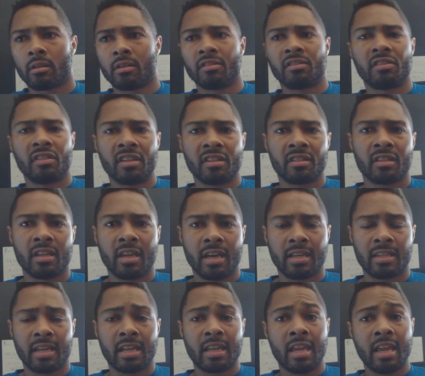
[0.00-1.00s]

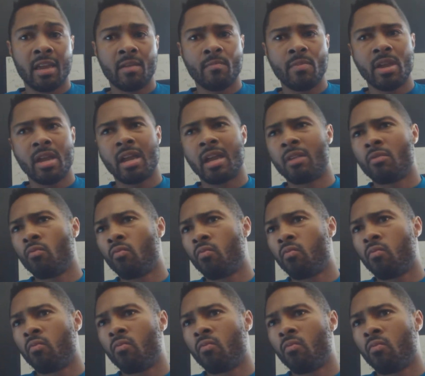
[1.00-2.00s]
consistent as i need be
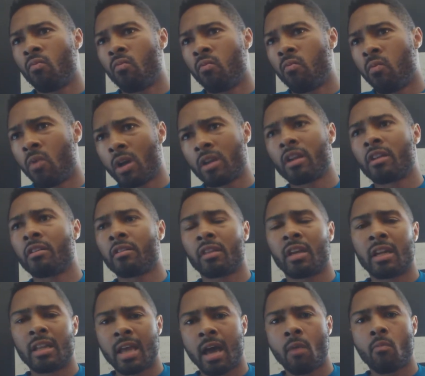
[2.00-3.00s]
and one other
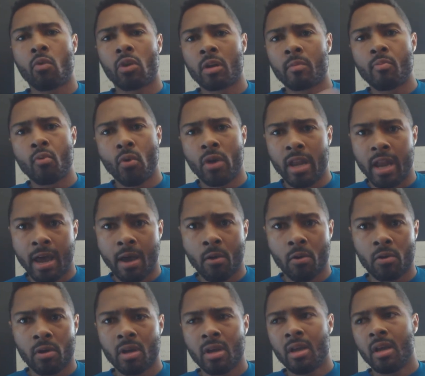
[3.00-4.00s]
thing that i want to point
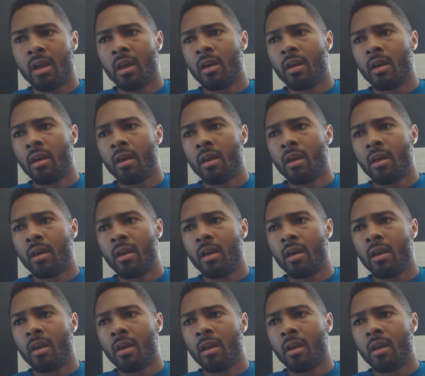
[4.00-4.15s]
out